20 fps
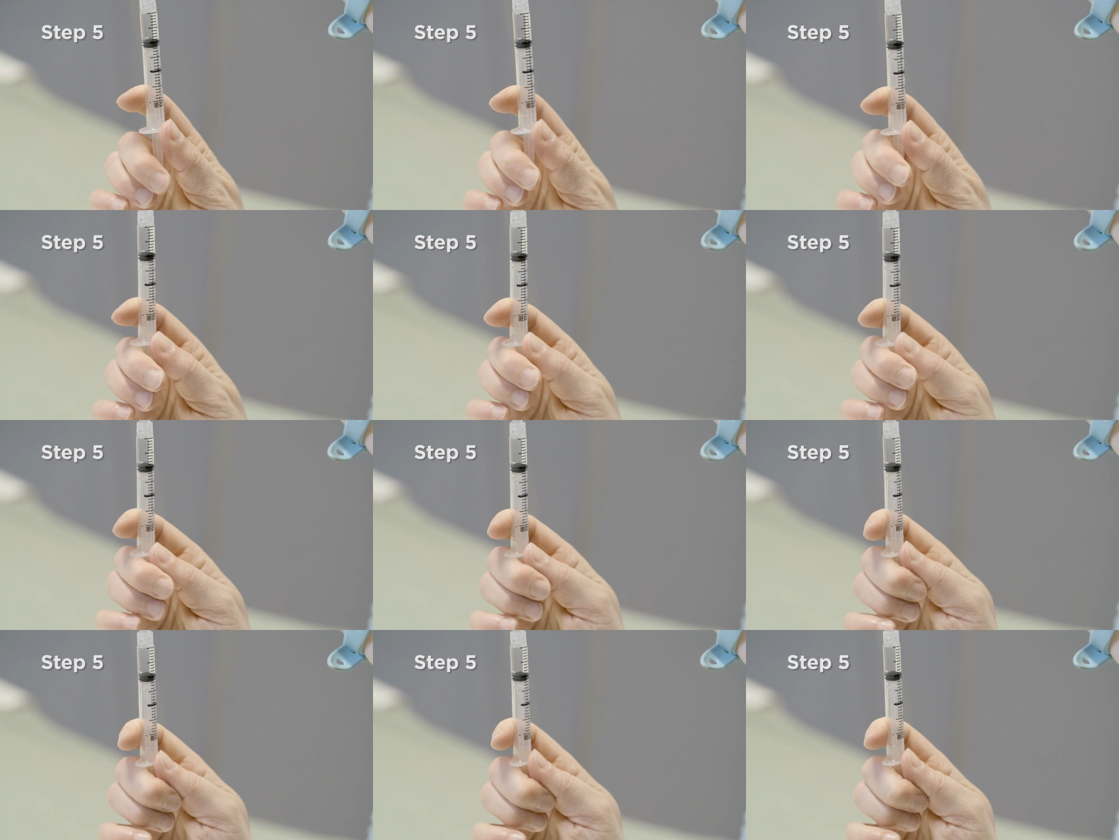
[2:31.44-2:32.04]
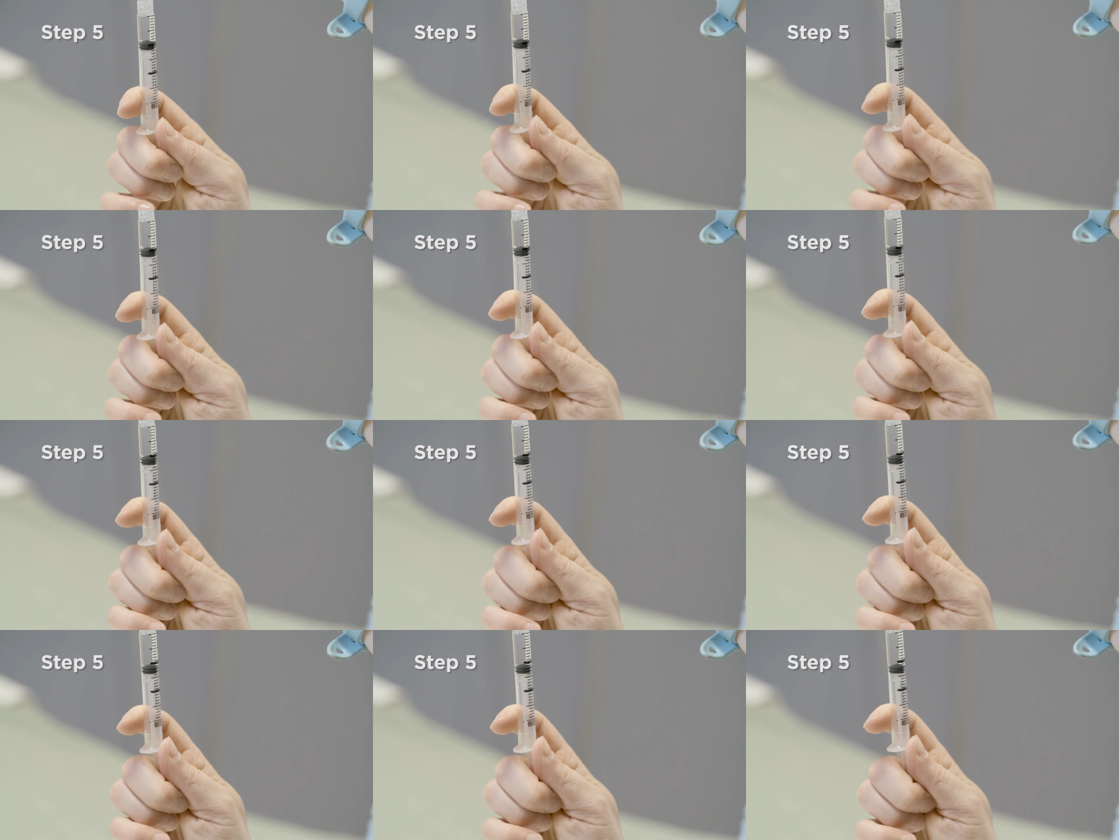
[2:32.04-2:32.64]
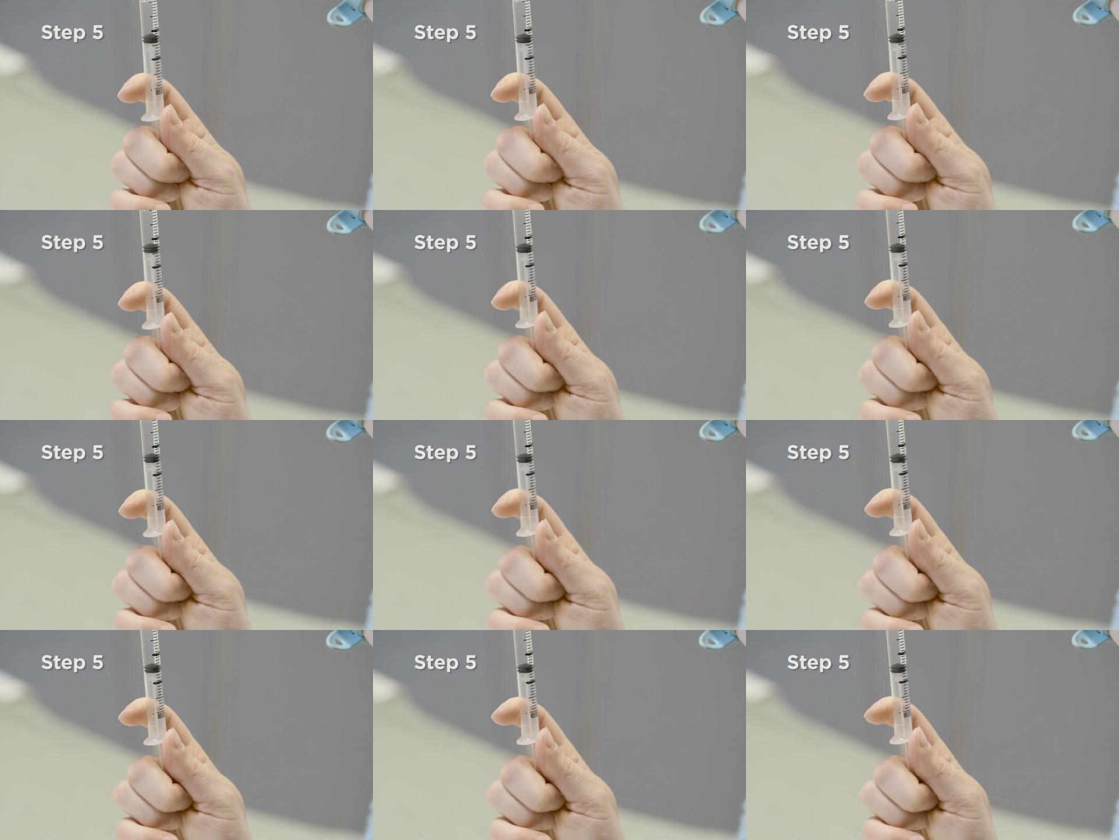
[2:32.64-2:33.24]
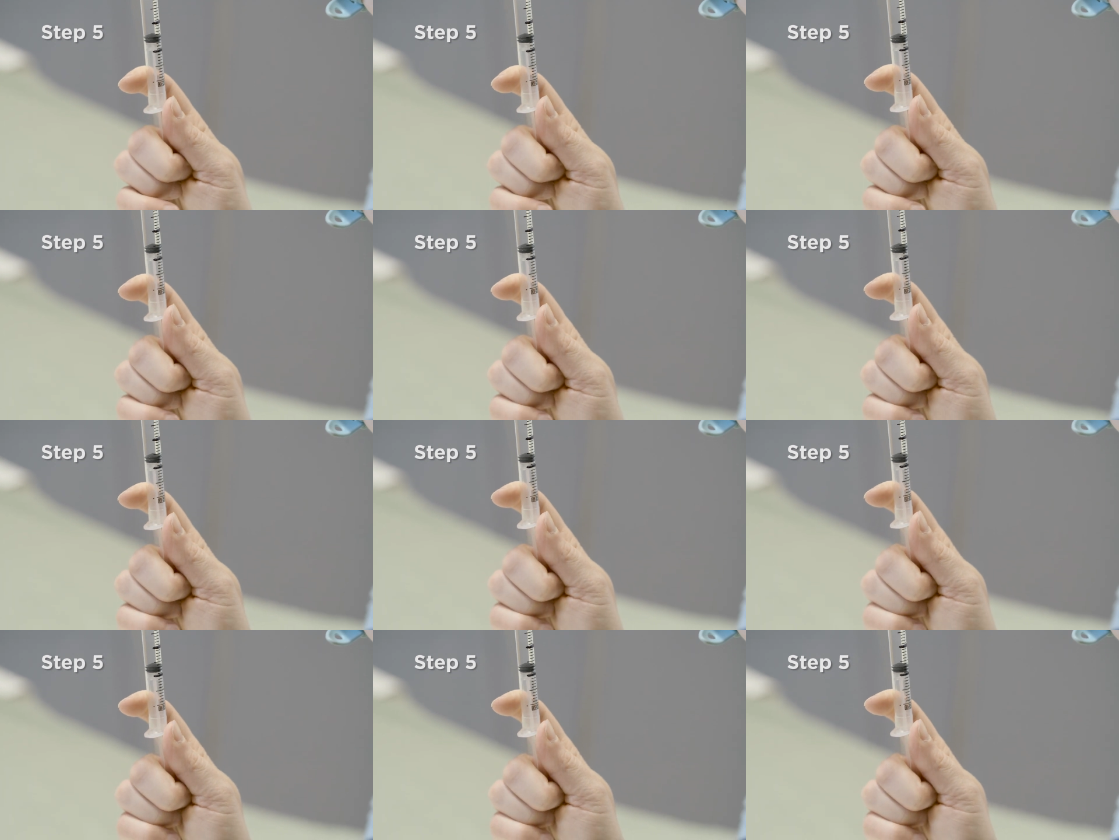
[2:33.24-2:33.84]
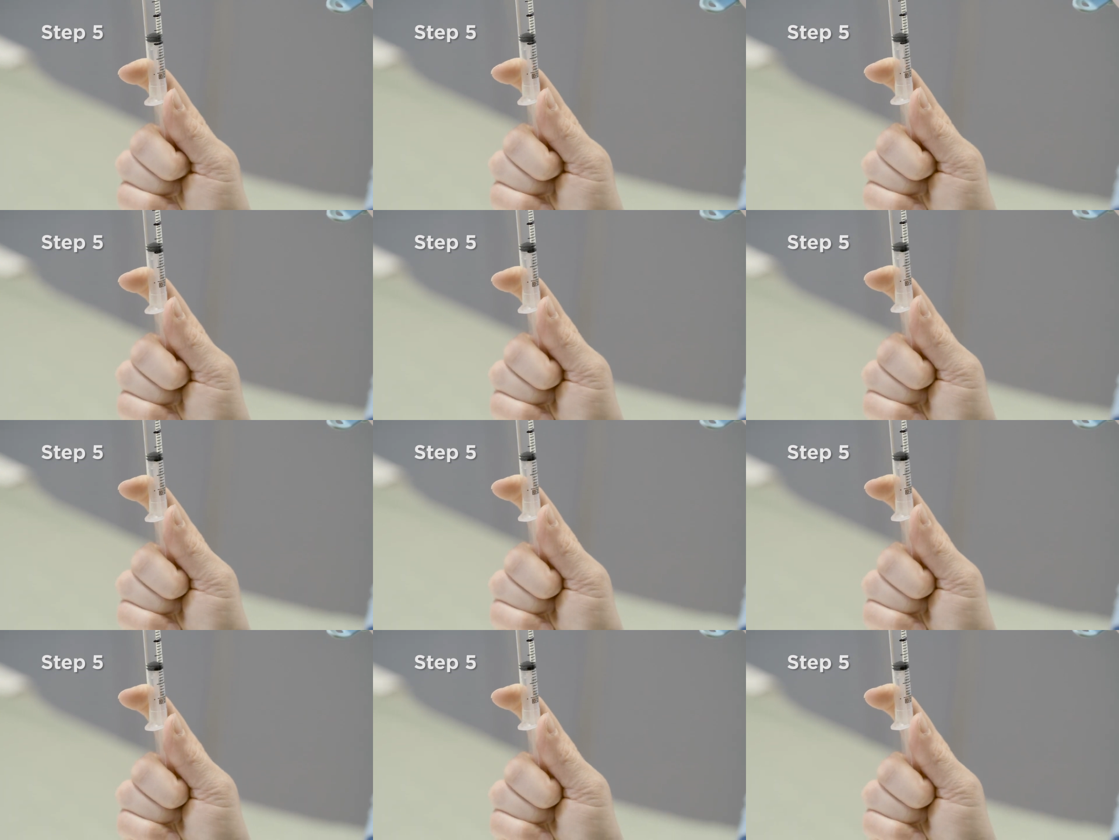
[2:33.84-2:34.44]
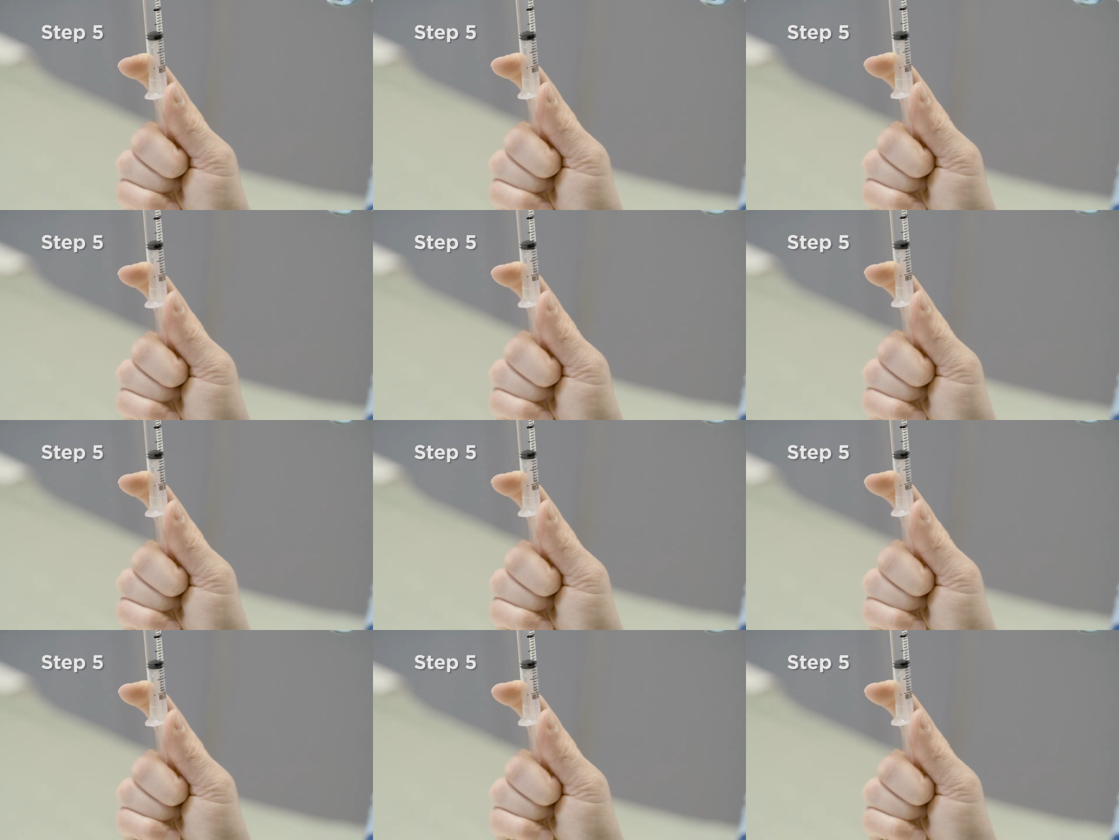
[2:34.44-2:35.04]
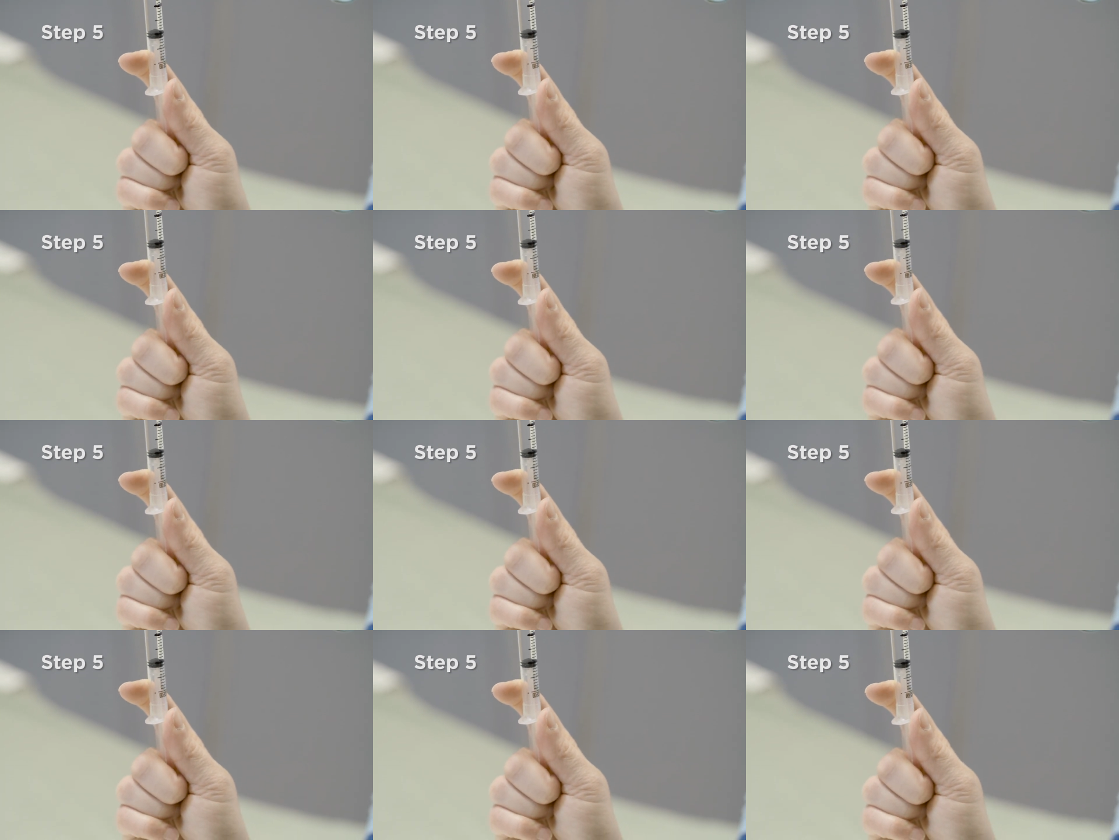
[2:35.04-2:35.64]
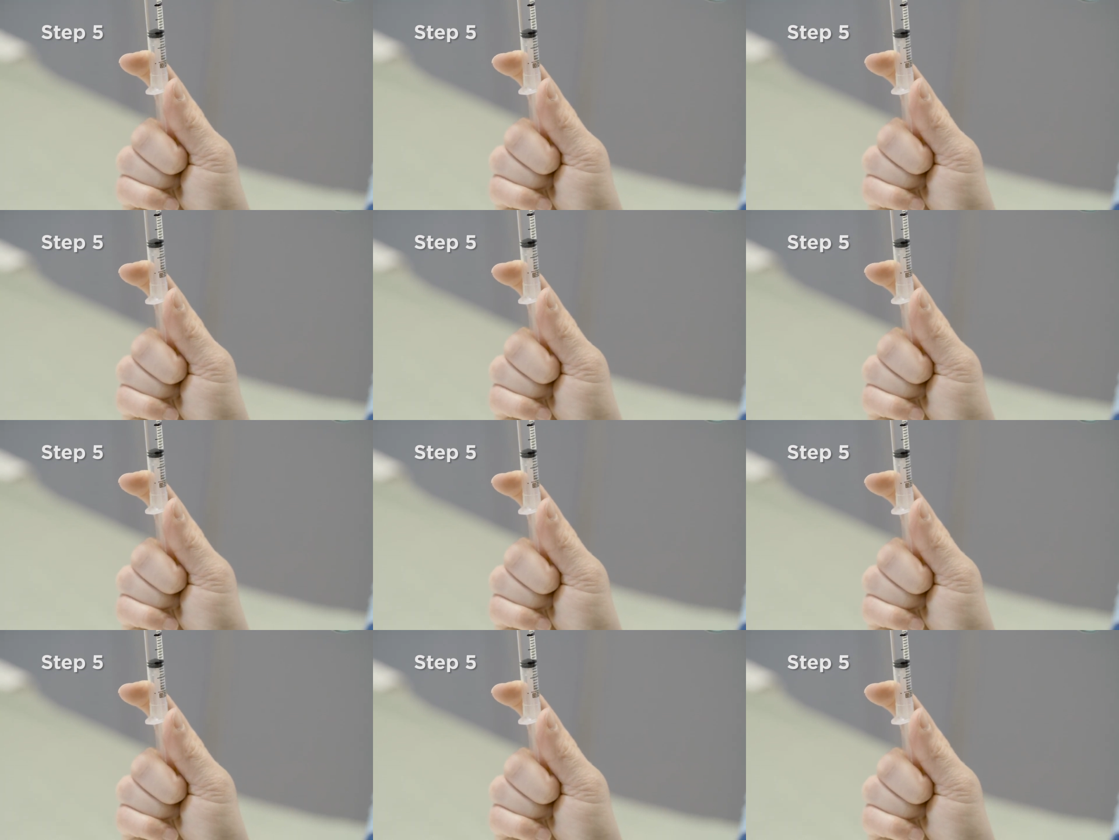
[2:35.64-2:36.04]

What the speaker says: Nobody's mouth can be seen.